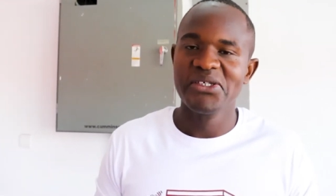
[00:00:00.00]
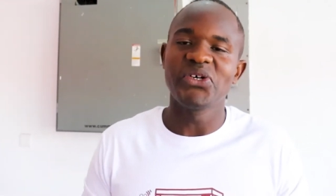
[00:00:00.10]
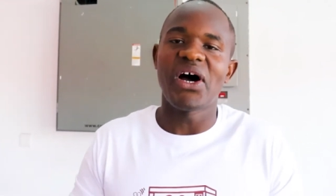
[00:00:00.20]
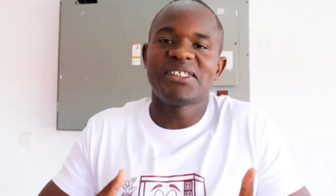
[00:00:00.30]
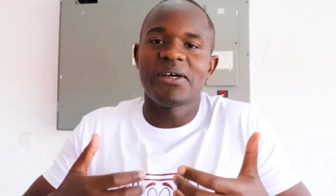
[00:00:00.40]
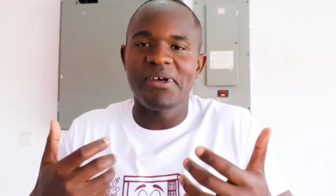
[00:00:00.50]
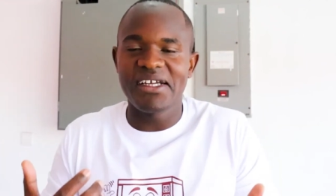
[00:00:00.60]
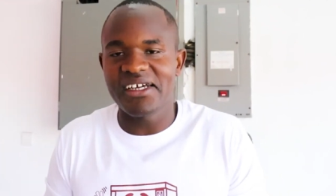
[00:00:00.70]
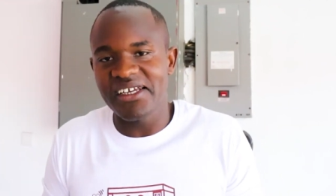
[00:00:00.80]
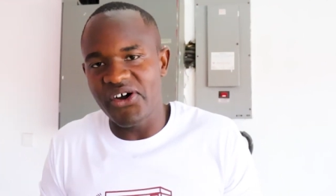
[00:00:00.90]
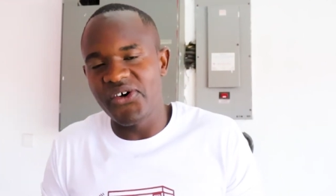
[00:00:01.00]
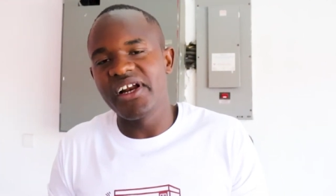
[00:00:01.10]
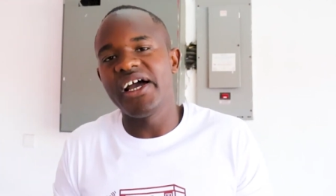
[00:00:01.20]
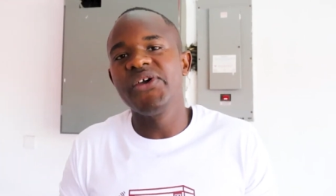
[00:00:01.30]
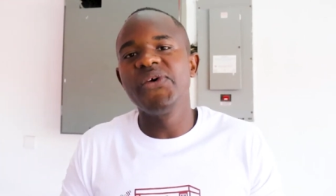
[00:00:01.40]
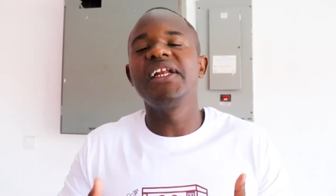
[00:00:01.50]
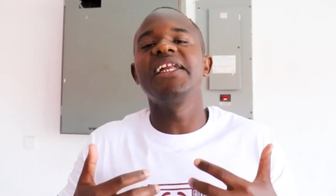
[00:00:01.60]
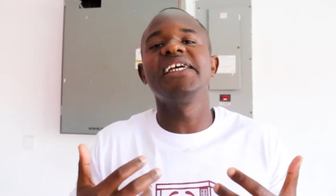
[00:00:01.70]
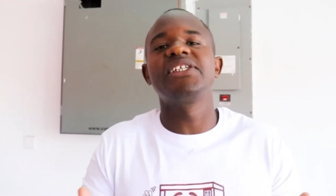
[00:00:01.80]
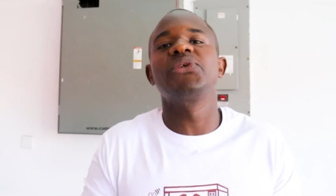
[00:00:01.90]
So as a bakery owner, you
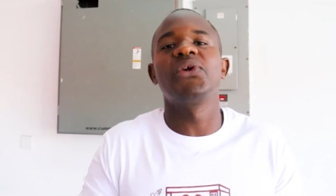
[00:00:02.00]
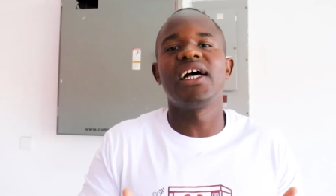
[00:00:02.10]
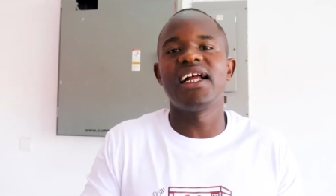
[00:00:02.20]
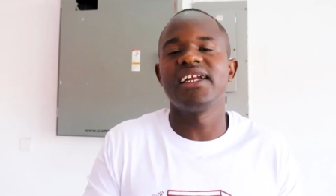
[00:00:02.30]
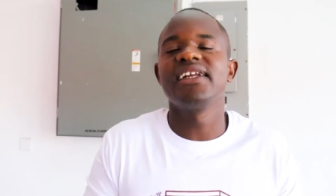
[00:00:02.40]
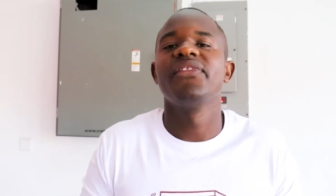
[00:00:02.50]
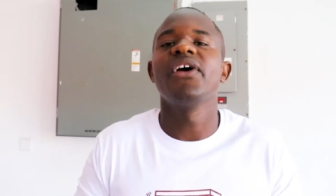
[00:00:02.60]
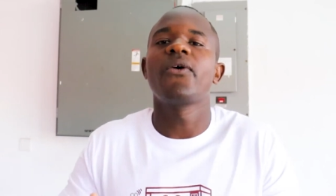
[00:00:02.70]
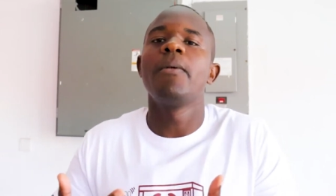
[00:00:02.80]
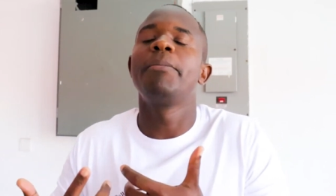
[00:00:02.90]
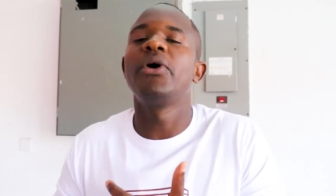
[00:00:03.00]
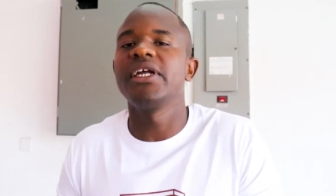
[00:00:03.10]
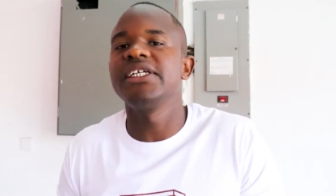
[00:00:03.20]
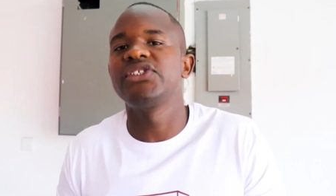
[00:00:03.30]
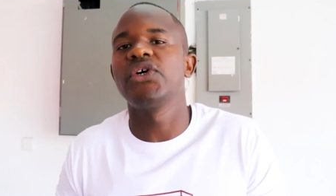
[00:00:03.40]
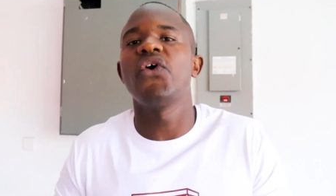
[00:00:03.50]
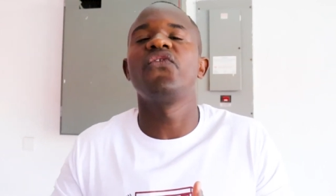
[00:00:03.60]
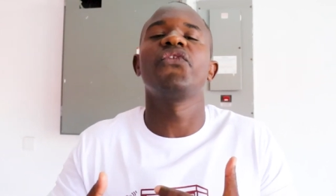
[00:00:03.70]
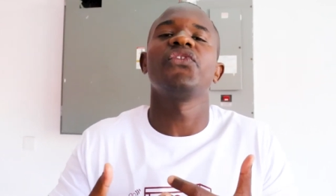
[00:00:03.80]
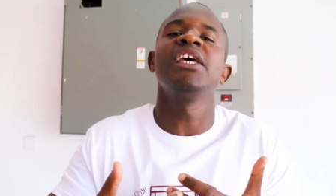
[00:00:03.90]
will need to learn the components of